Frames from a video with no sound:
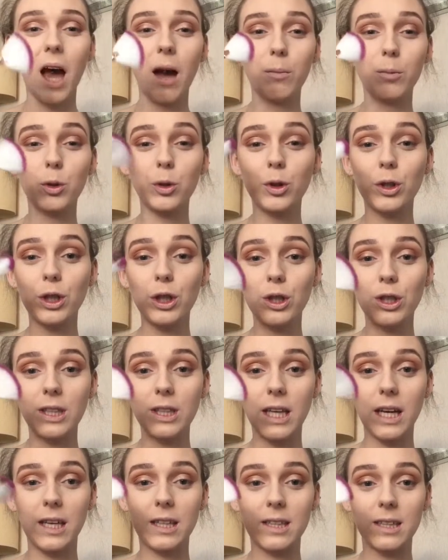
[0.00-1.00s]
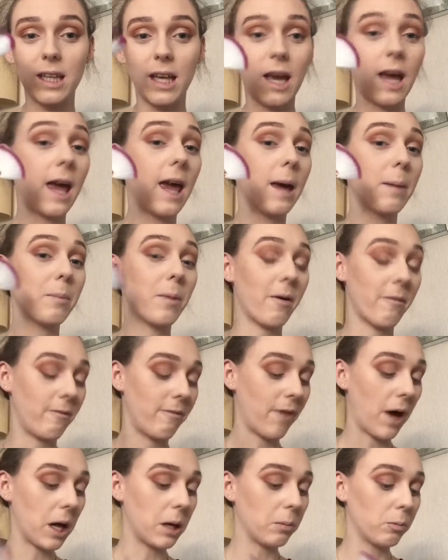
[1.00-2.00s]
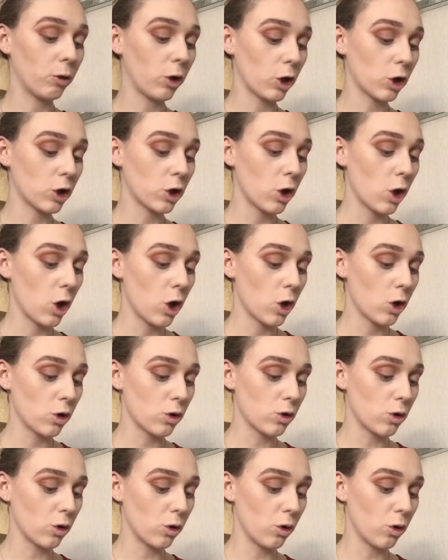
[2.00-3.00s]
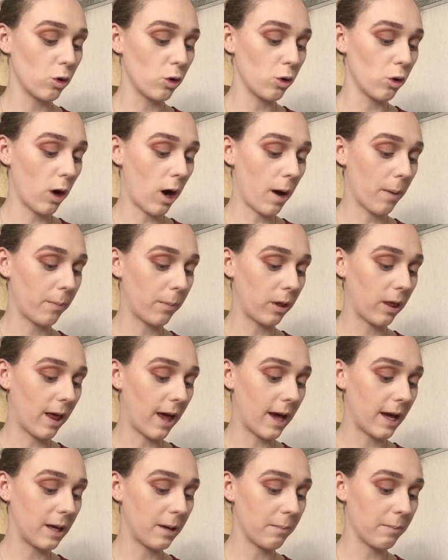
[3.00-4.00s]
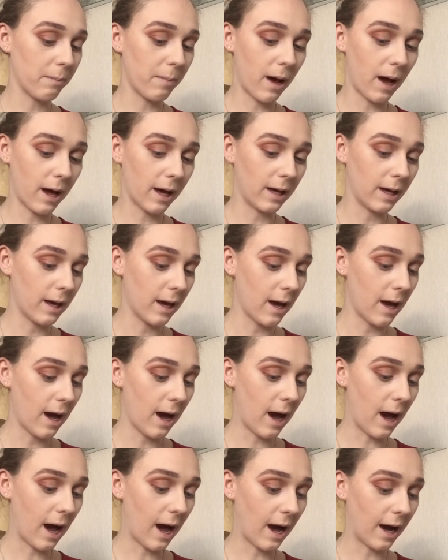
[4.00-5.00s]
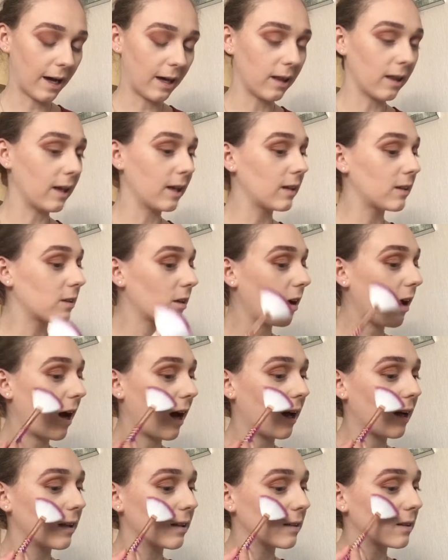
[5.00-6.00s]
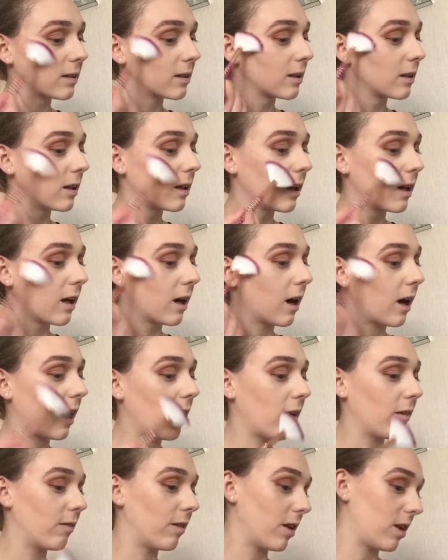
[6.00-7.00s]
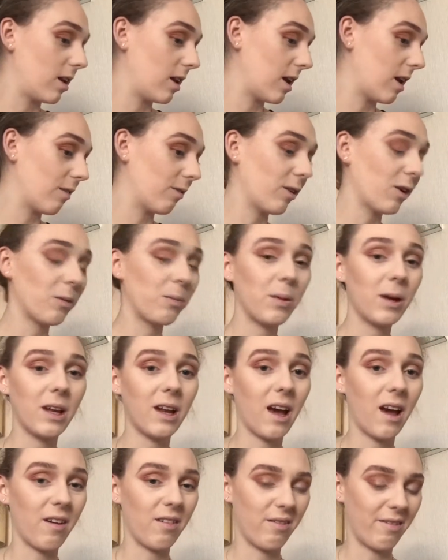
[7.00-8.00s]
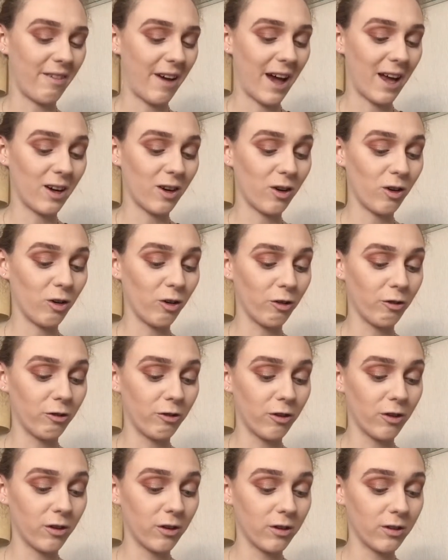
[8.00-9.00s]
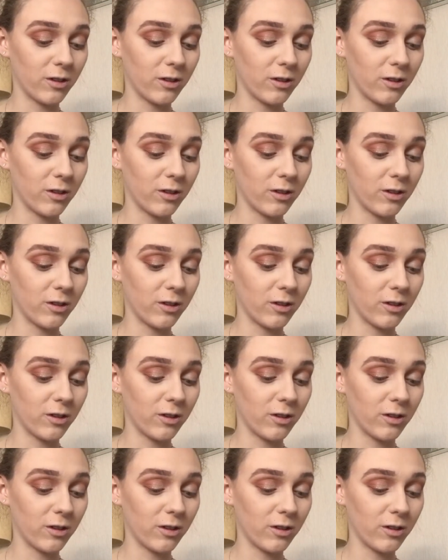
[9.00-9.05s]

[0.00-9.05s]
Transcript: I'm going to use this fan brush to apply my highlighter, and I've never been a fan of